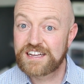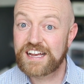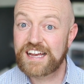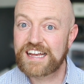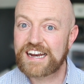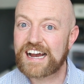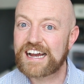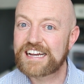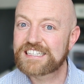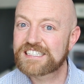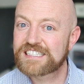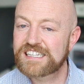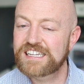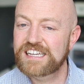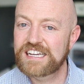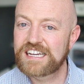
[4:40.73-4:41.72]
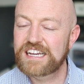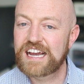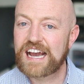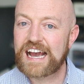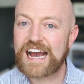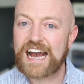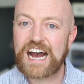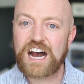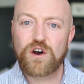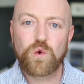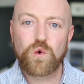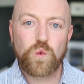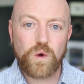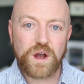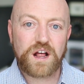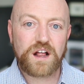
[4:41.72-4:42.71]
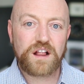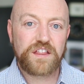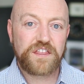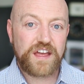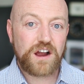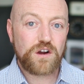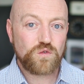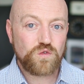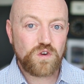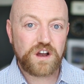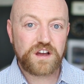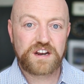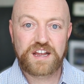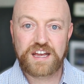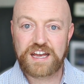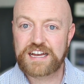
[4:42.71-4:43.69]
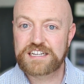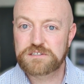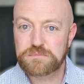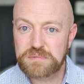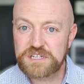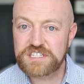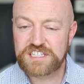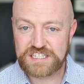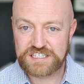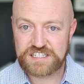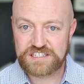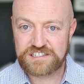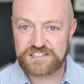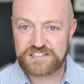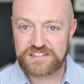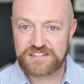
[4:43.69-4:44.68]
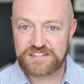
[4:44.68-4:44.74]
and I see how well they are run as businesses.